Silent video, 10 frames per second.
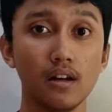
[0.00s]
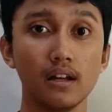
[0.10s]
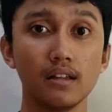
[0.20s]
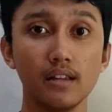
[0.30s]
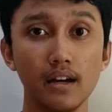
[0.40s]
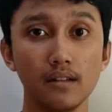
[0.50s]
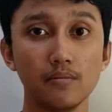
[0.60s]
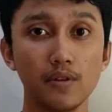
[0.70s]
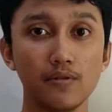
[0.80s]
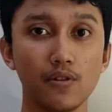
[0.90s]
Then,
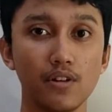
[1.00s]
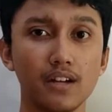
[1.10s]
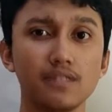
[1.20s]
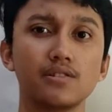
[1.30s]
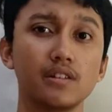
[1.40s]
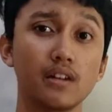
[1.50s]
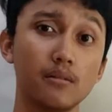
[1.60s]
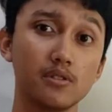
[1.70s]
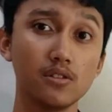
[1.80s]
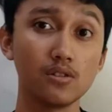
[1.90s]
before entering
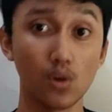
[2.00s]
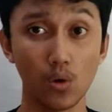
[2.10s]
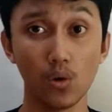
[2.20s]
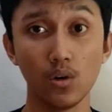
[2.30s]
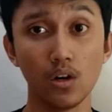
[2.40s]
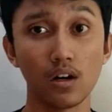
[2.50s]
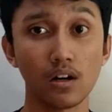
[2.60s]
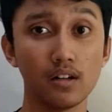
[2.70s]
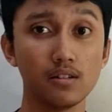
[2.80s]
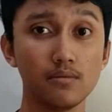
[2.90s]
Amazon Go,
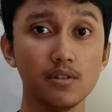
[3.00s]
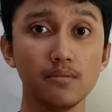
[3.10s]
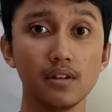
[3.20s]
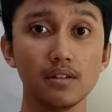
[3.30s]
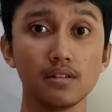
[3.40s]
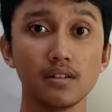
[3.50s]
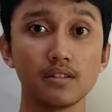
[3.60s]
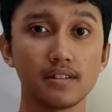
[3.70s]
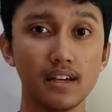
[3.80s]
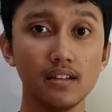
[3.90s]
customer must
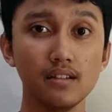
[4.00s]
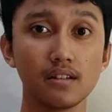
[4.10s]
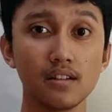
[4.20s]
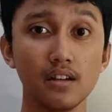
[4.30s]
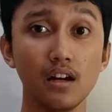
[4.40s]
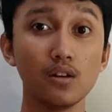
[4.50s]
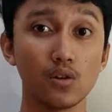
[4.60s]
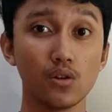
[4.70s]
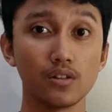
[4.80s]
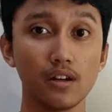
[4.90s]
scan the QR
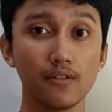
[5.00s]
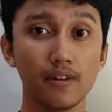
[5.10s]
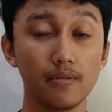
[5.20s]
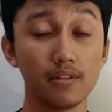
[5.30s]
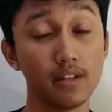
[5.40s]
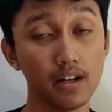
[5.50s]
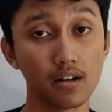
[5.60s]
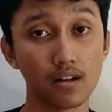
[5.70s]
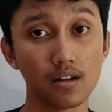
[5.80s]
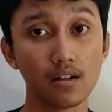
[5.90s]
code available there.
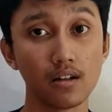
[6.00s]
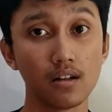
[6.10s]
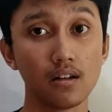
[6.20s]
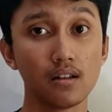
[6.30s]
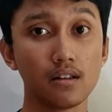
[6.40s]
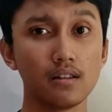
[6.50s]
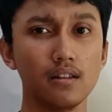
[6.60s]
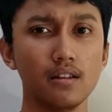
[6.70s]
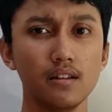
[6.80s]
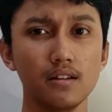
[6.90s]

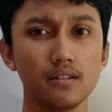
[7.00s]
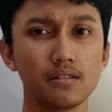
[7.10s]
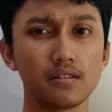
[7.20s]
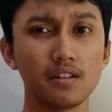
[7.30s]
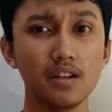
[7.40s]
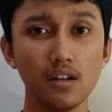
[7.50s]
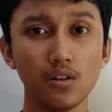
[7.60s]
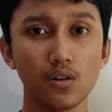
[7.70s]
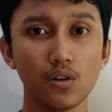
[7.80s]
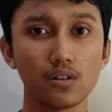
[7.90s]
This QR
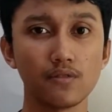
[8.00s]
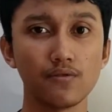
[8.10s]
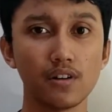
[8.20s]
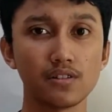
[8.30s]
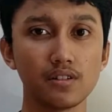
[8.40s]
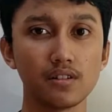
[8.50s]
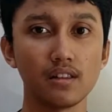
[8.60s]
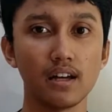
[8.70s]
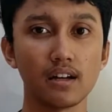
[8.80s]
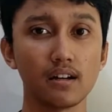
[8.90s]
code functions
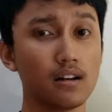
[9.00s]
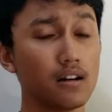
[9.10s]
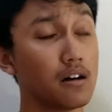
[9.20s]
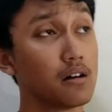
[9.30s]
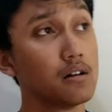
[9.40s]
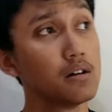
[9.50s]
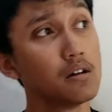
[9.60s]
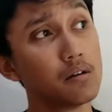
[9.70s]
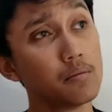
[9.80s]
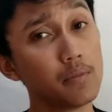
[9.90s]
like a
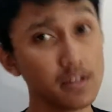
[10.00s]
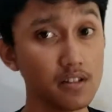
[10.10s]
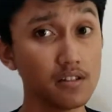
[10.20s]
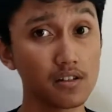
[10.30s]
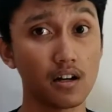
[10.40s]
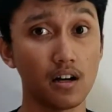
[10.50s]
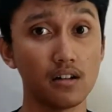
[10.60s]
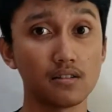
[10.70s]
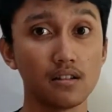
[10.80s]
business card